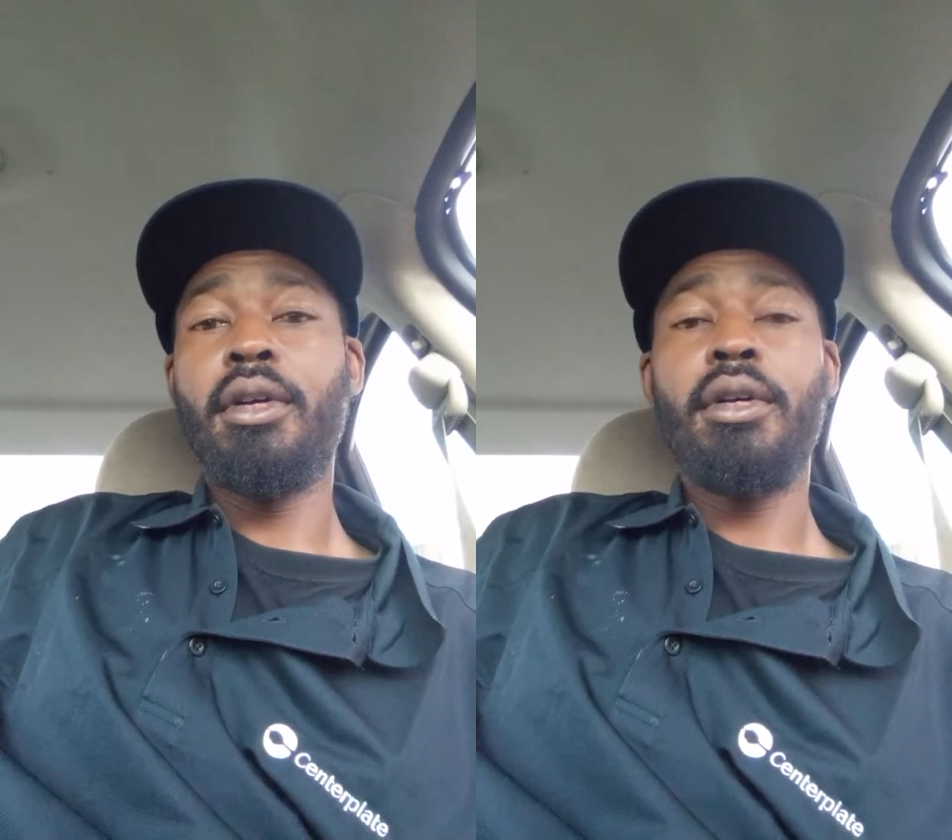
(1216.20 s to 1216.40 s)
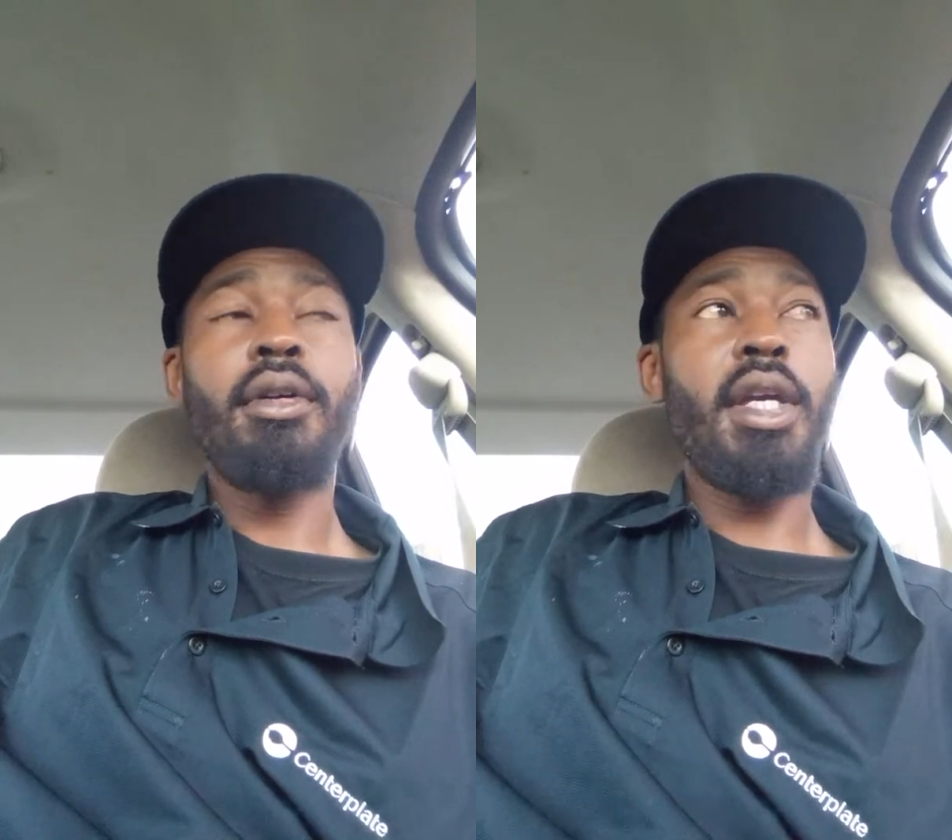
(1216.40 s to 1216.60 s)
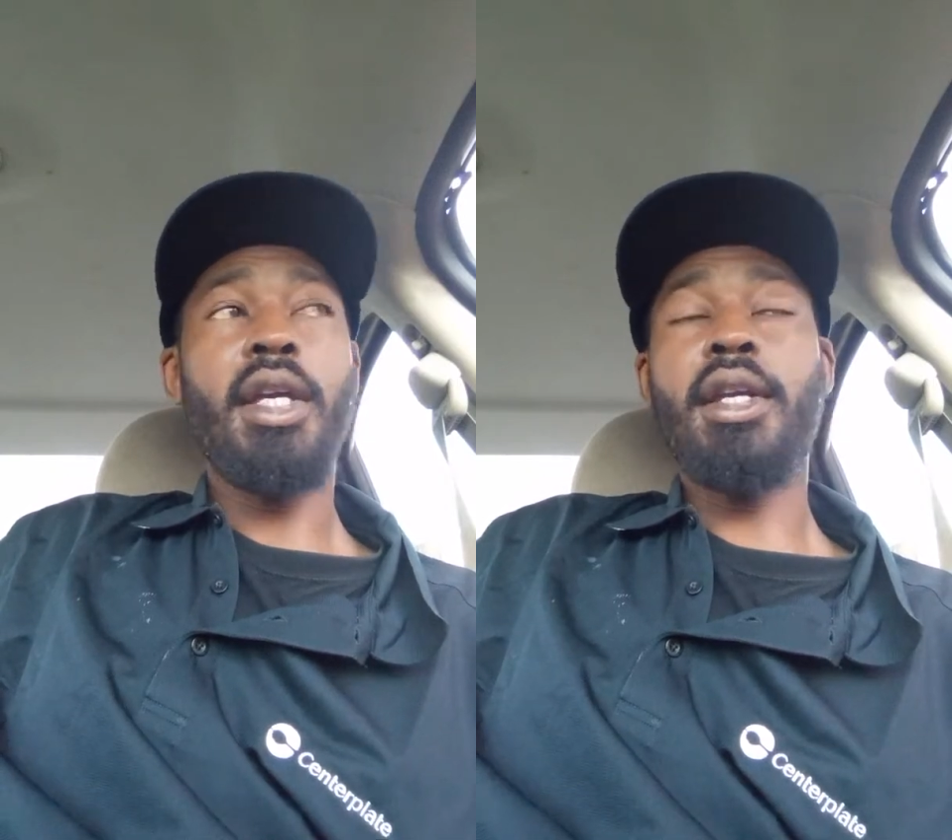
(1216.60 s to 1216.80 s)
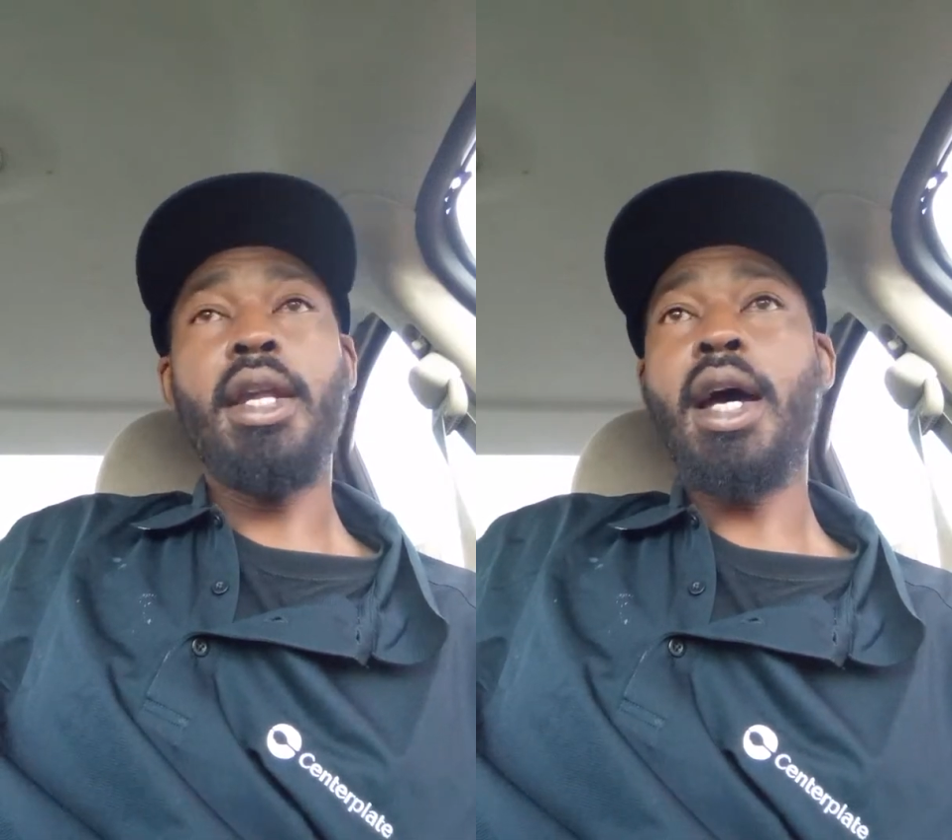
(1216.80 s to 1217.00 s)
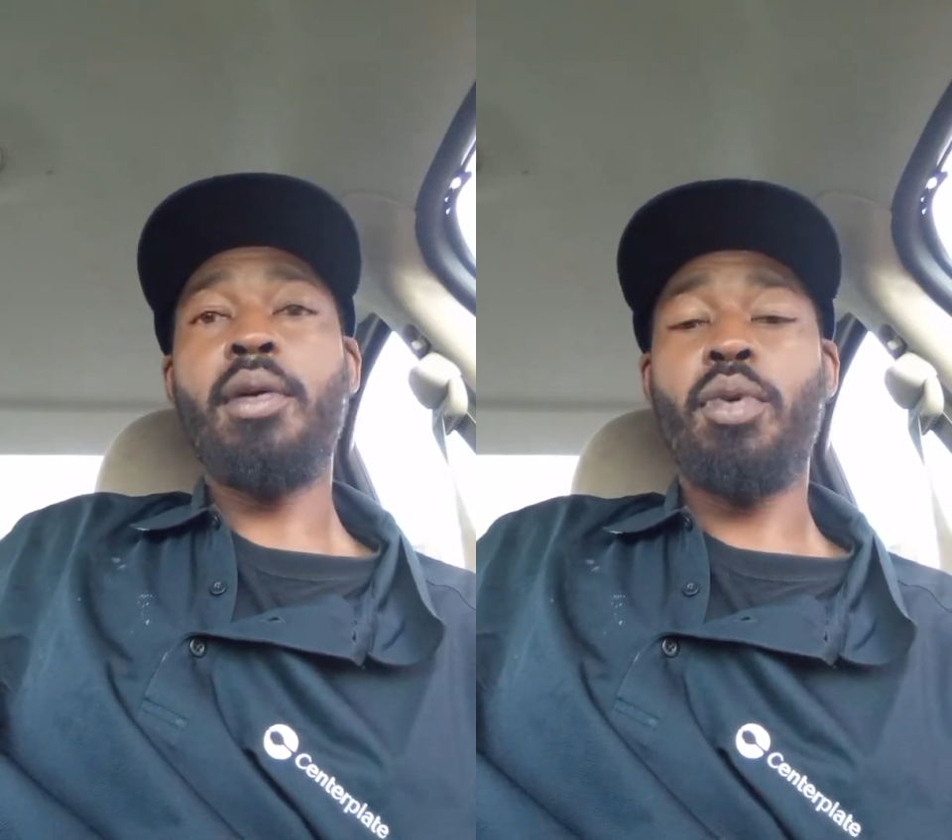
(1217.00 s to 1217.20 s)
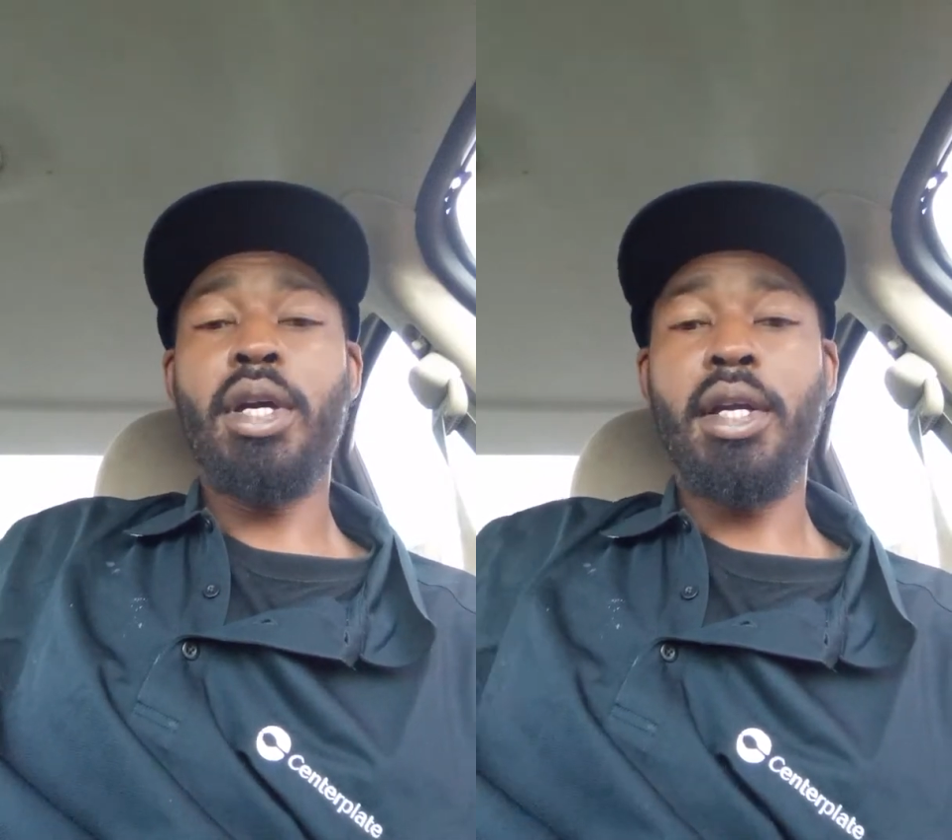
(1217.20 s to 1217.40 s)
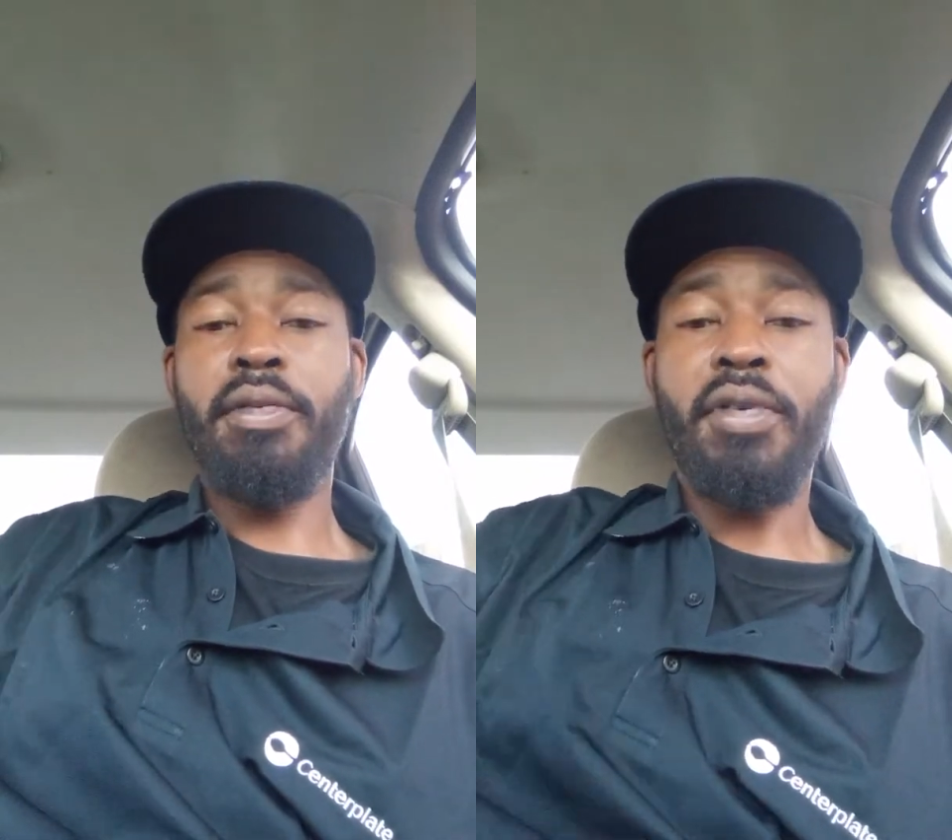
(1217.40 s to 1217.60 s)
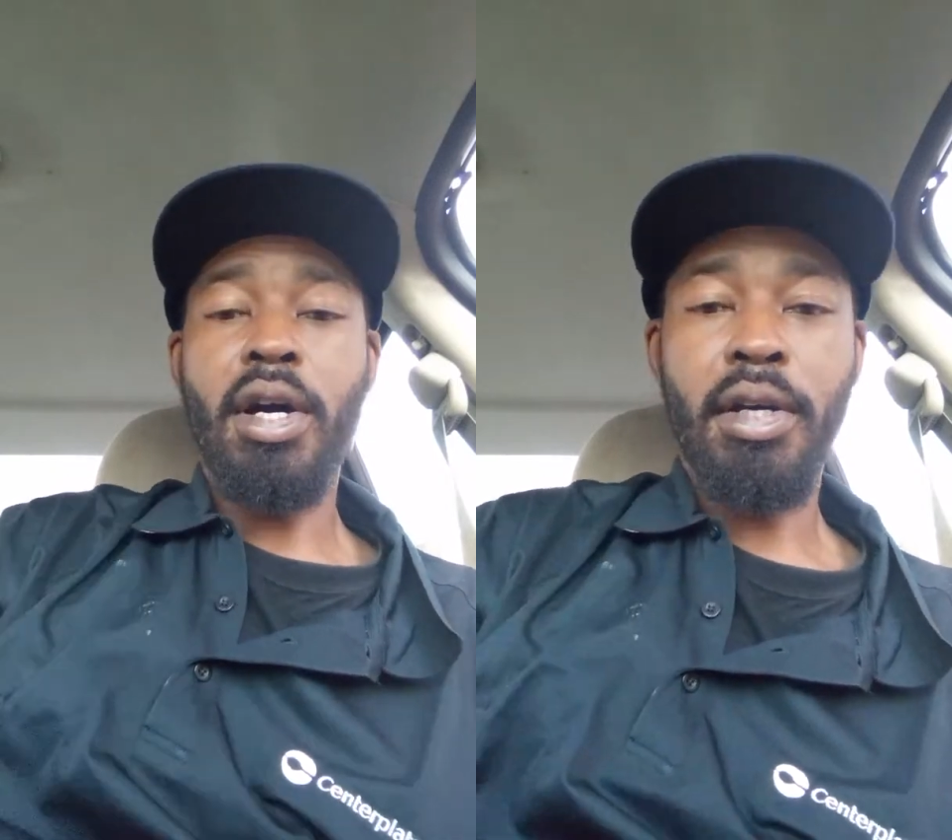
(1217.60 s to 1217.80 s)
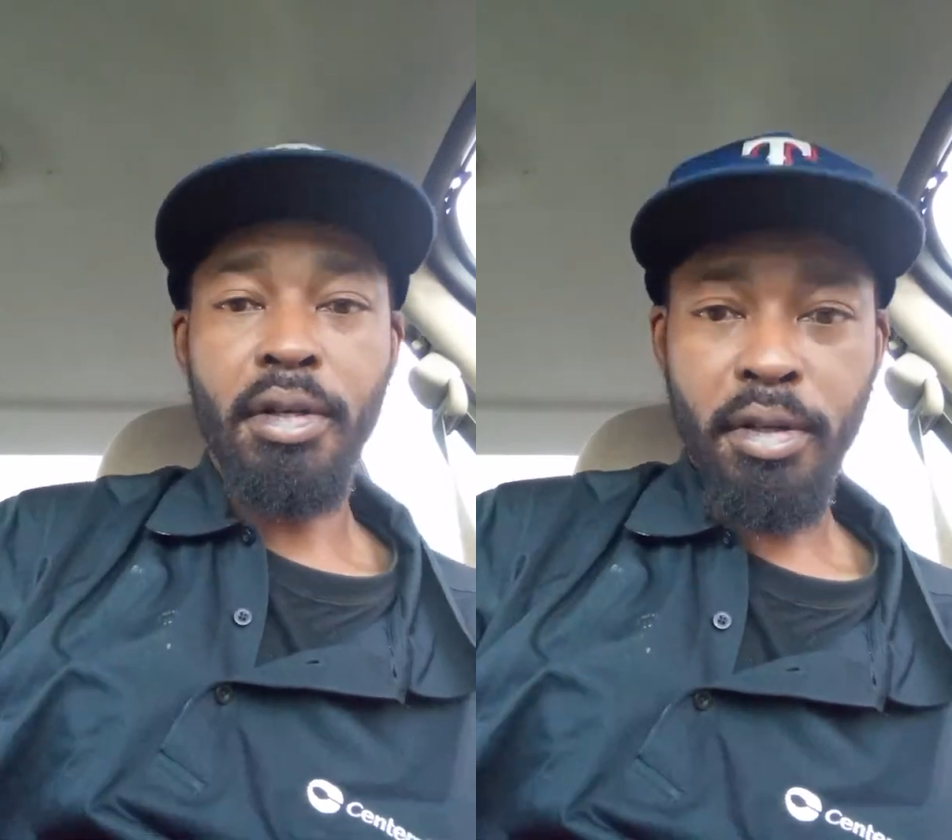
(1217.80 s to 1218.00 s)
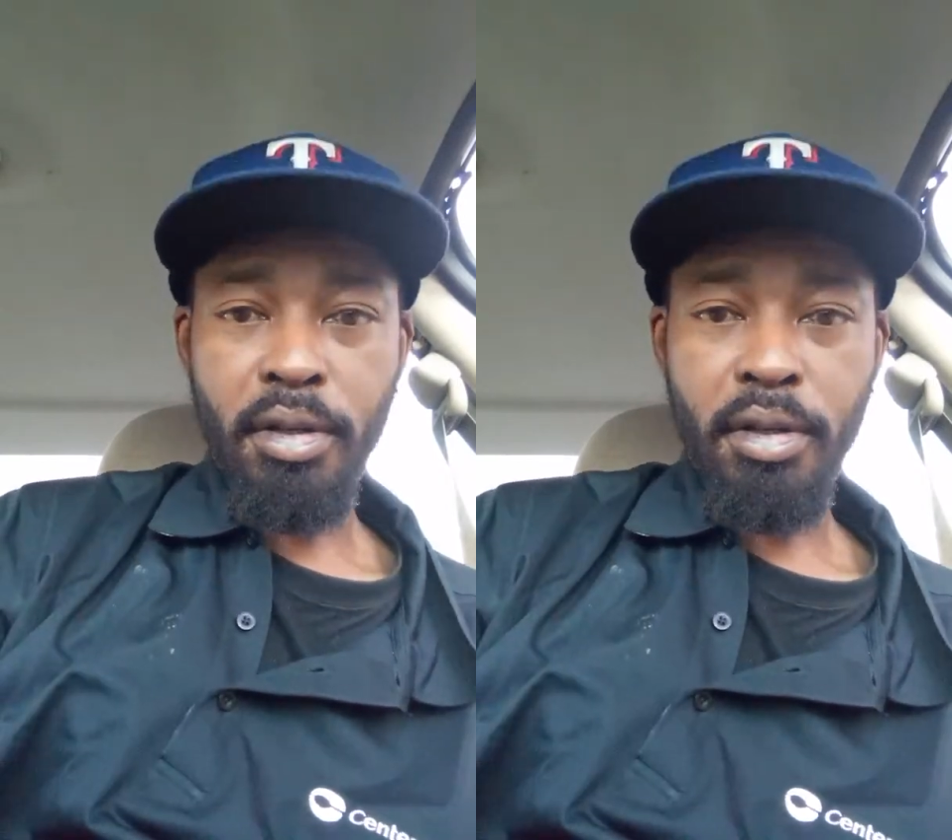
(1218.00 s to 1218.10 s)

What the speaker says: He did not win that fight.